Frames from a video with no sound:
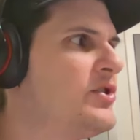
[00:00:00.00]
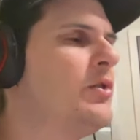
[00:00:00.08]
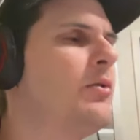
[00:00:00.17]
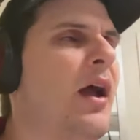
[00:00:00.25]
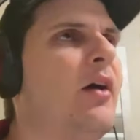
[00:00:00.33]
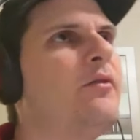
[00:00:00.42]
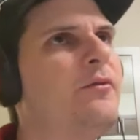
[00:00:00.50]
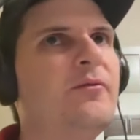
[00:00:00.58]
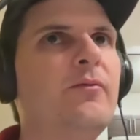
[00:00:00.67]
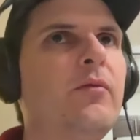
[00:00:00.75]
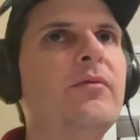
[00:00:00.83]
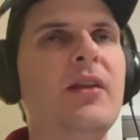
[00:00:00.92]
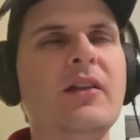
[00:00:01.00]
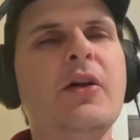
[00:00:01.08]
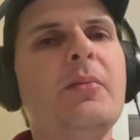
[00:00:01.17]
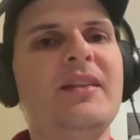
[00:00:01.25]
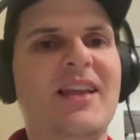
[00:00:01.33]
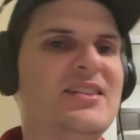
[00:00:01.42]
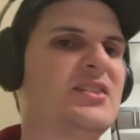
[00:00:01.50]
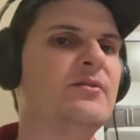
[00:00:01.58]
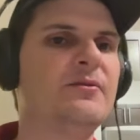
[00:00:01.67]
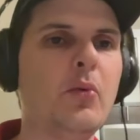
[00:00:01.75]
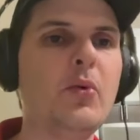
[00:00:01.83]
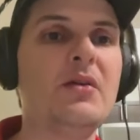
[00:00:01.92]
So around a little bit less than
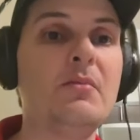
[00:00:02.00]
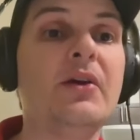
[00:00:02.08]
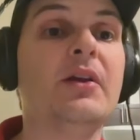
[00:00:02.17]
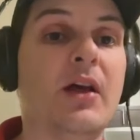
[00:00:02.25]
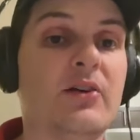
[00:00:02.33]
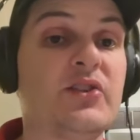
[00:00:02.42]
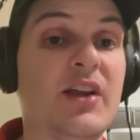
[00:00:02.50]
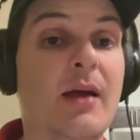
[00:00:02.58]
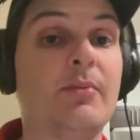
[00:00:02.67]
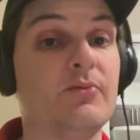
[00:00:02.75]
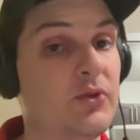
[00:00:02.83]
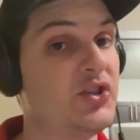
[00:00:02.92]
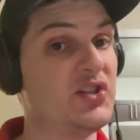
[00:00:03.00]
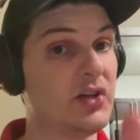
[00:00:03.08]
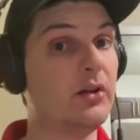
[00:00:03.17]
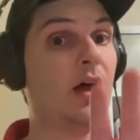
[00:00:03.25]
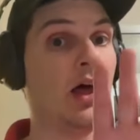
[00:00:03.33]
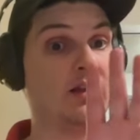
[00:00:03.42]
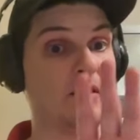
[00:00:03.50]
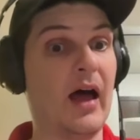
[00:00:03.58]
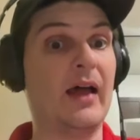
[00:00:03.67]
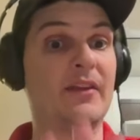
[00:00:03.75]
forty million dollars in cap, which is still a lot.